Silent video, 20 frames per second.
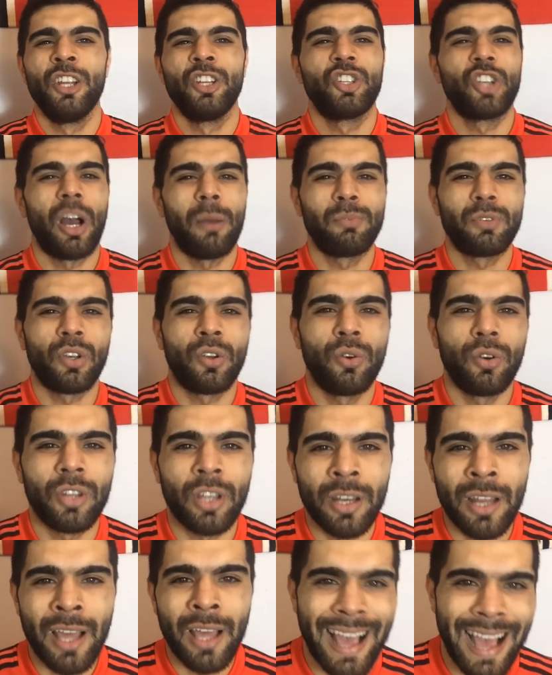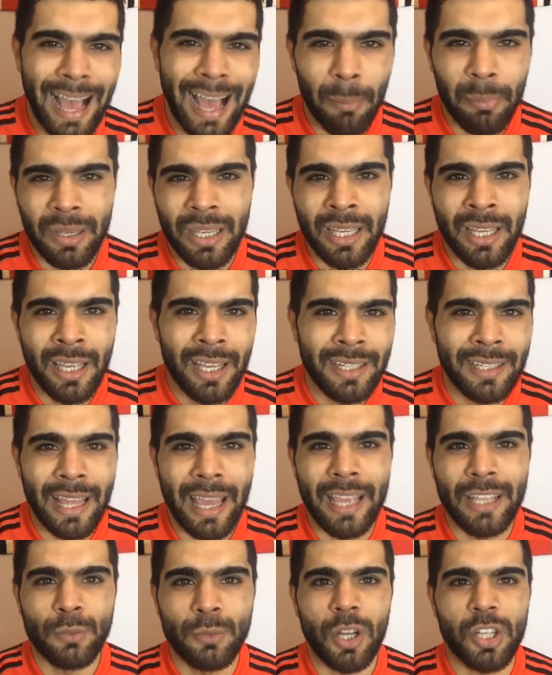Jobs are good and happy days.